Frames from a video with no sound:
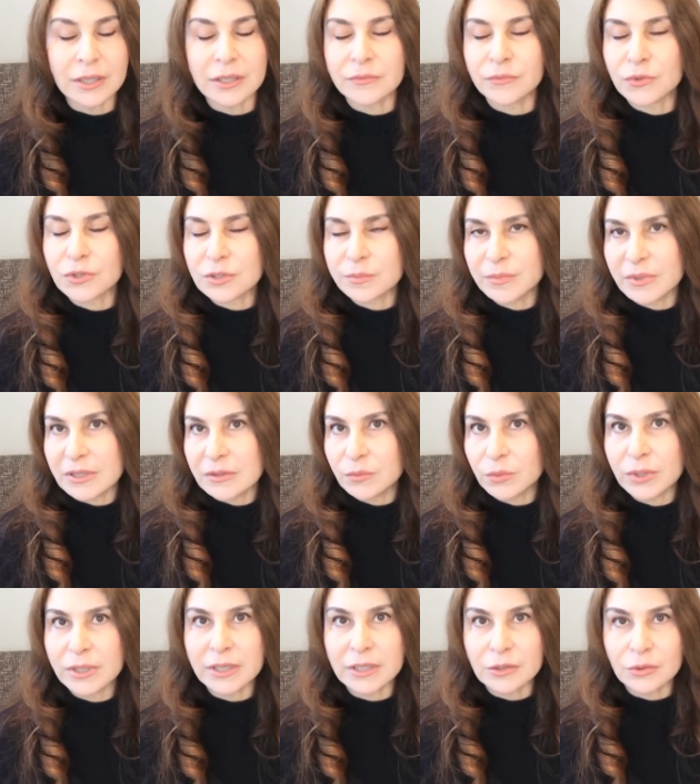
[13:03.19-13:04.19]
It was
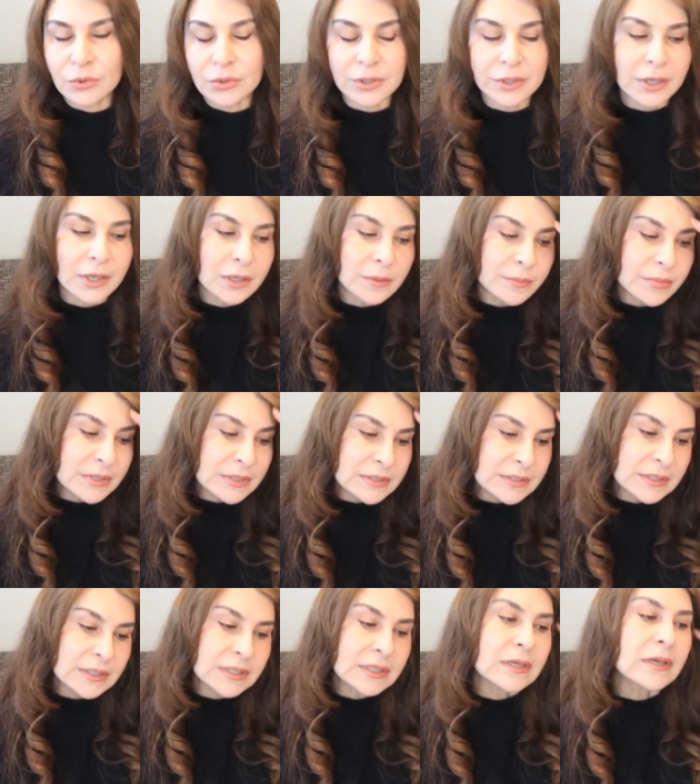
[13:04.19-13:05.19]
midweek, not really
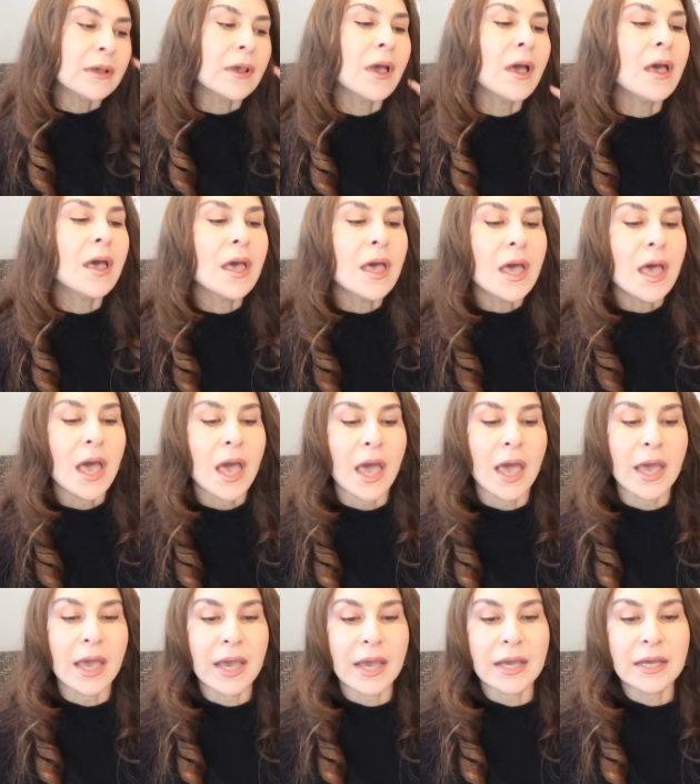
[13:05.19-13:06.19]
busy,
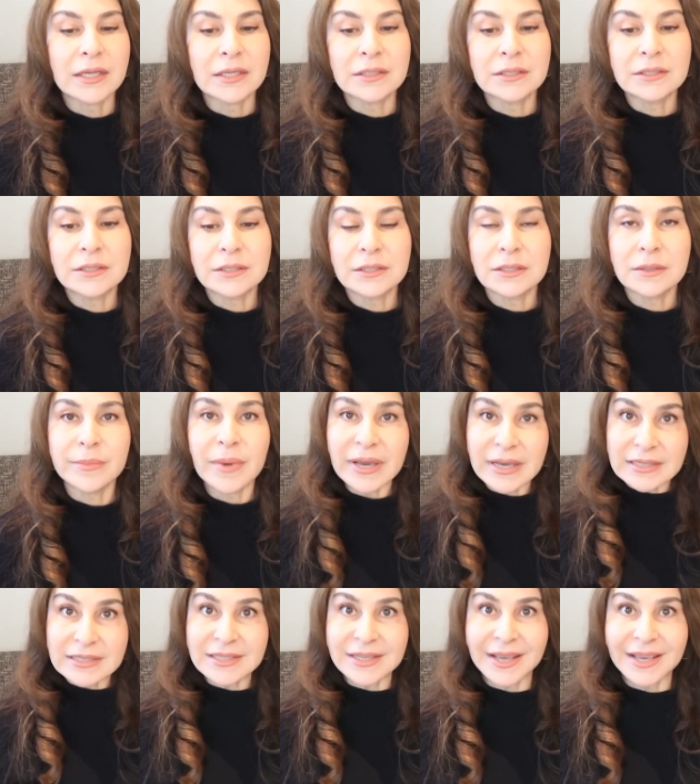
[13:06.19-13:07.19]
and
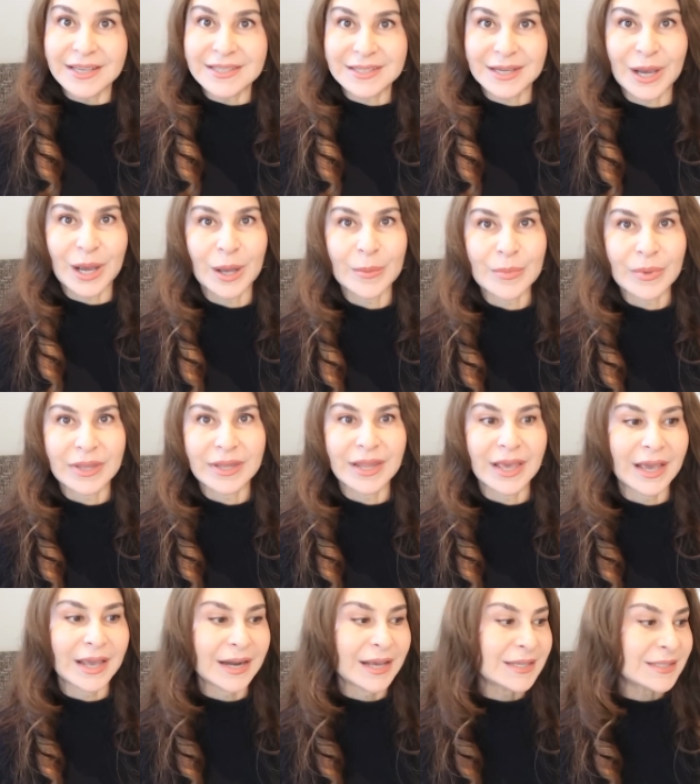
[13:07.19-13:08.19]
my SA is coming,
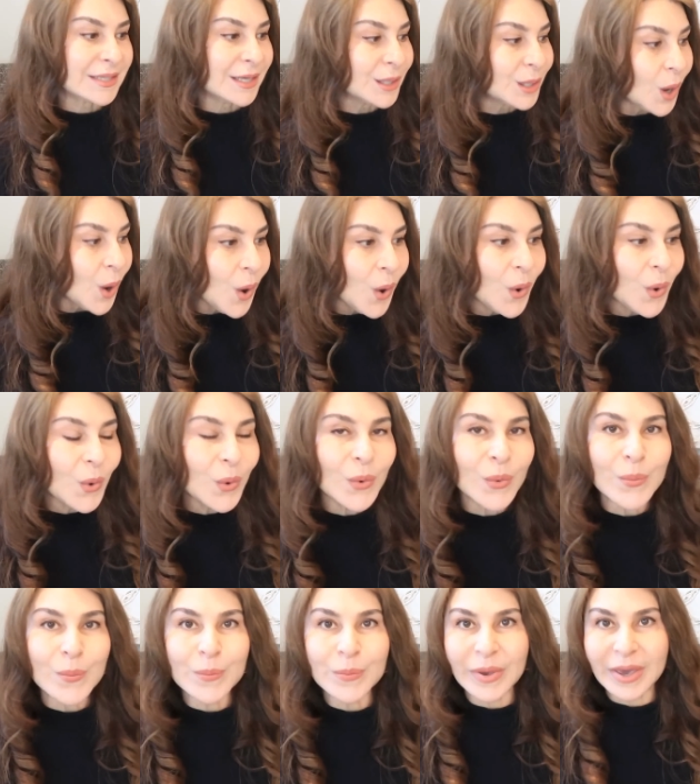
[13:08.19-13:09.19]
and I said,
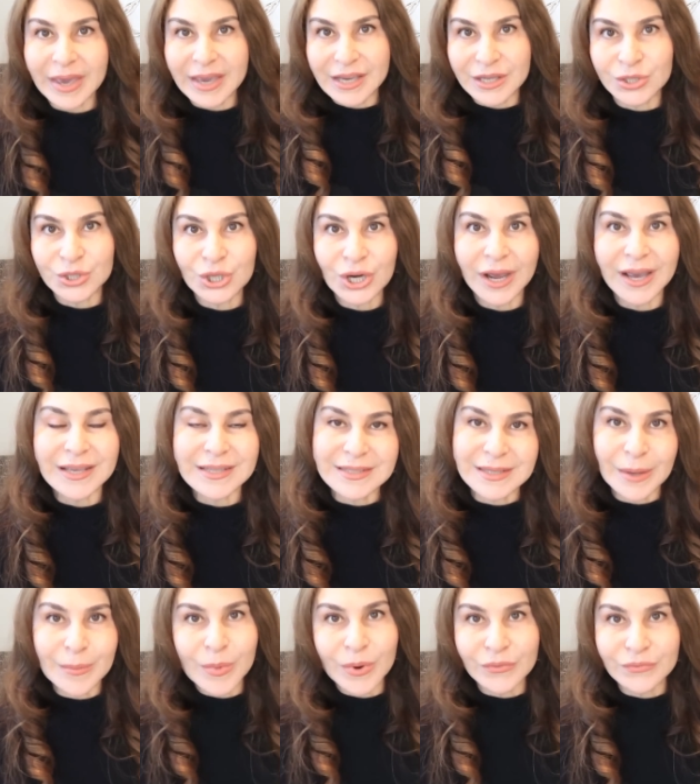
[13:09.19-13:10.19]
oh, may I try
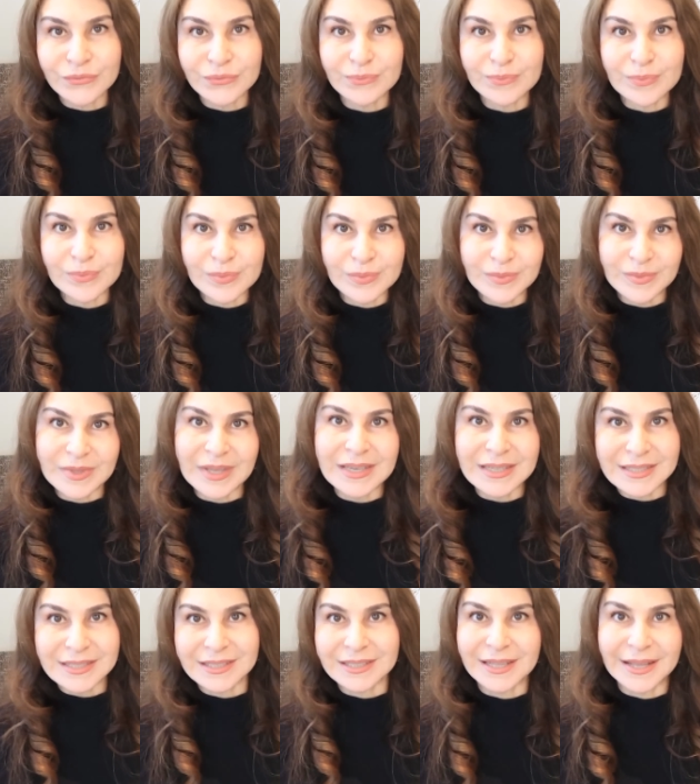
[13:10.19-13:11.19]
some of
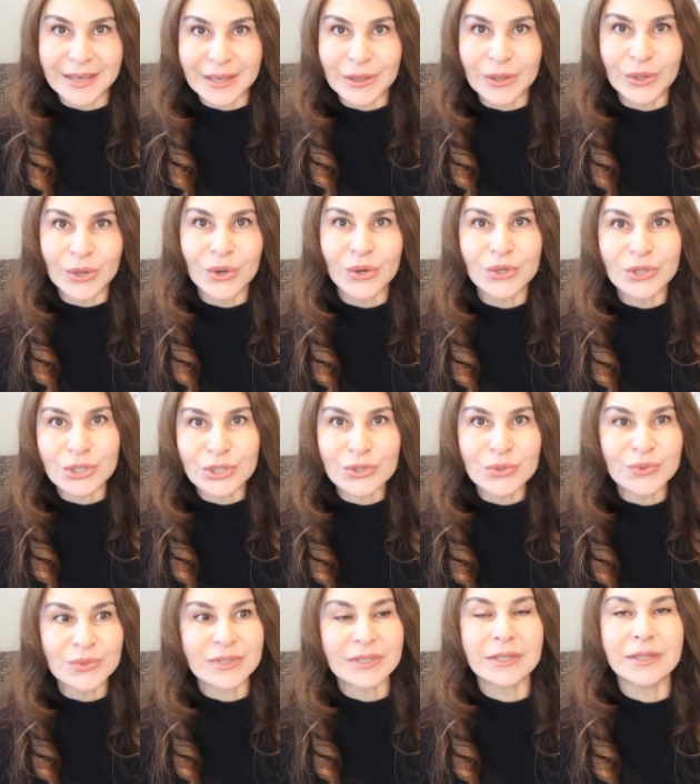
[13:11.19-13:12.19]
these, like, you know,
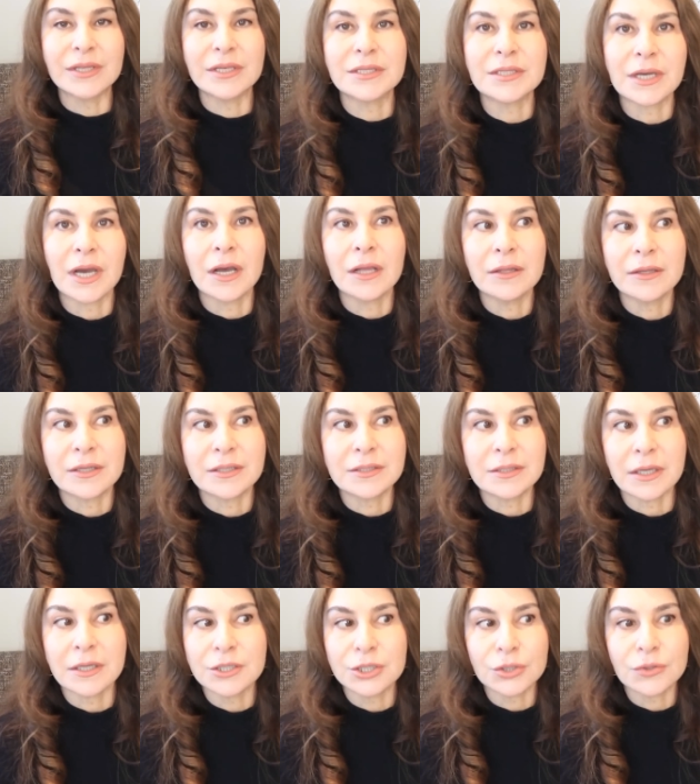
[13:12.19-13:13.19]
shoes in these colors?
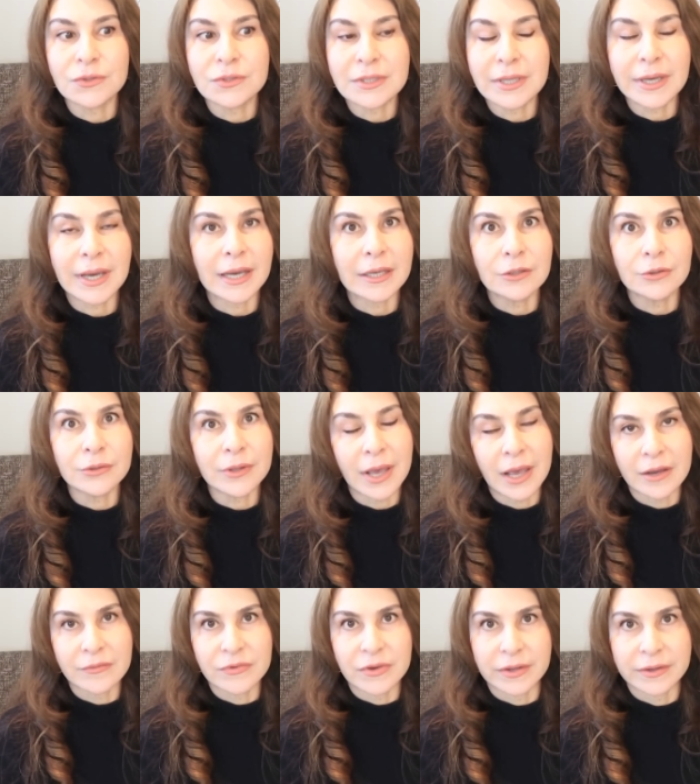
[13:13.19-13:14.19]
And she goes like, I don't
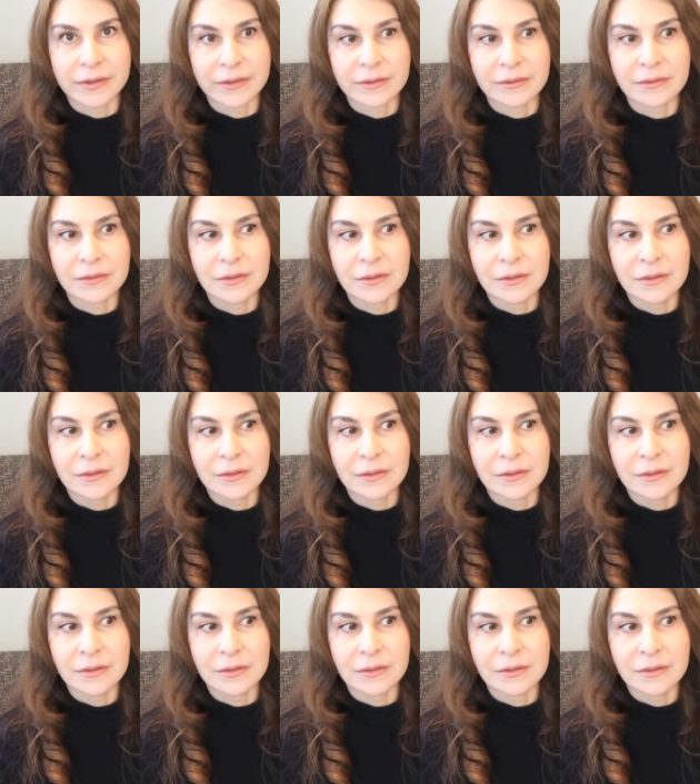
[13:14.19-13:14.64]
have any.